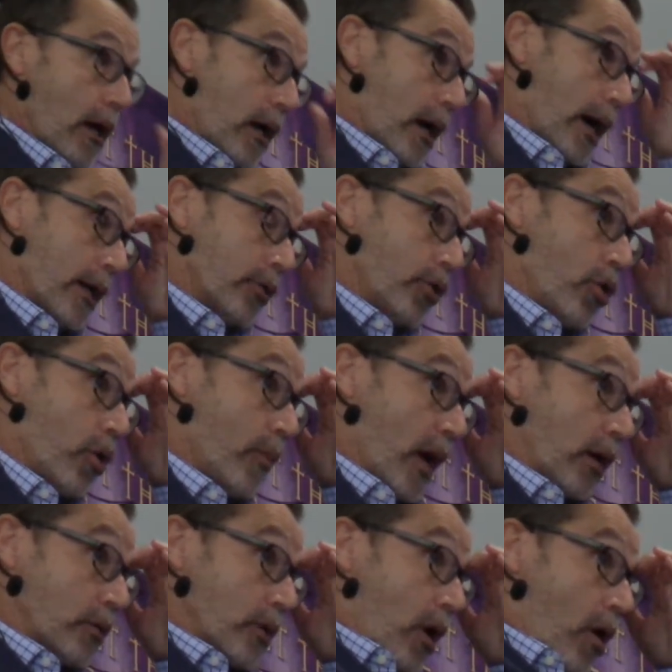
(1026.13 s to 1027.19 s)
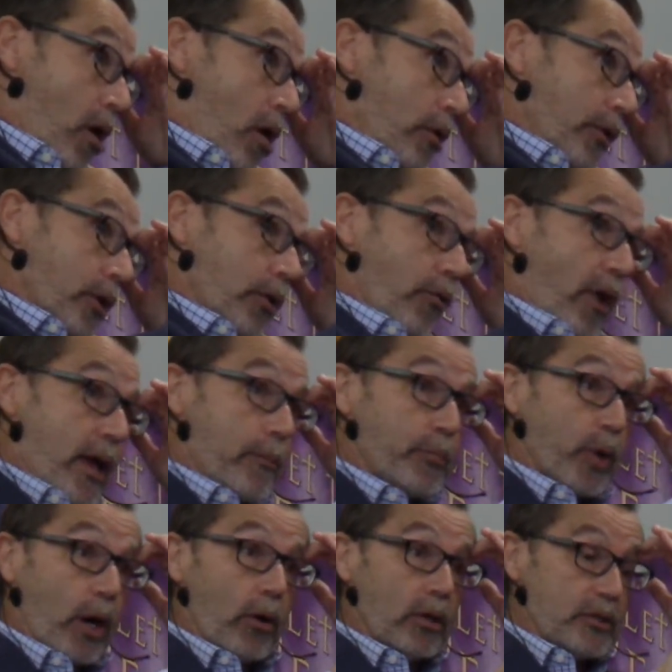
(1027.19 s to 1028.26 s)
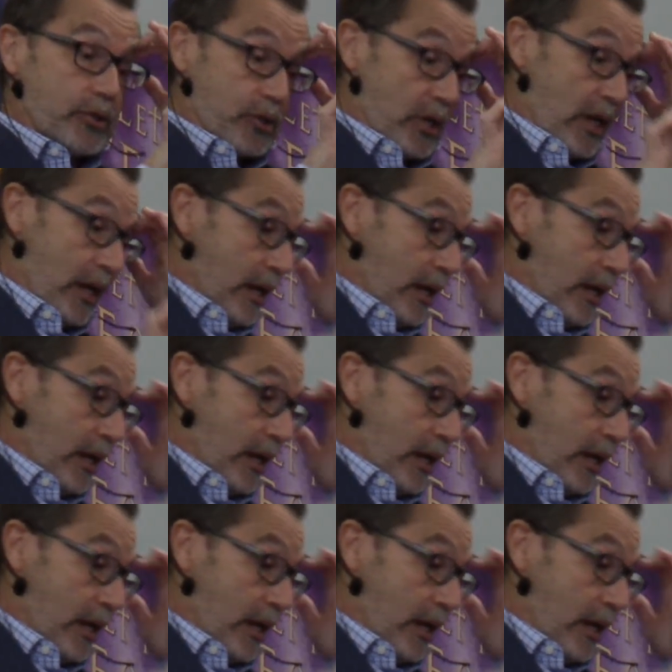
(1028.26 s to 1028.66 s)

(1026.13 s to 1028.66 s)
I don't know about all the grandparents.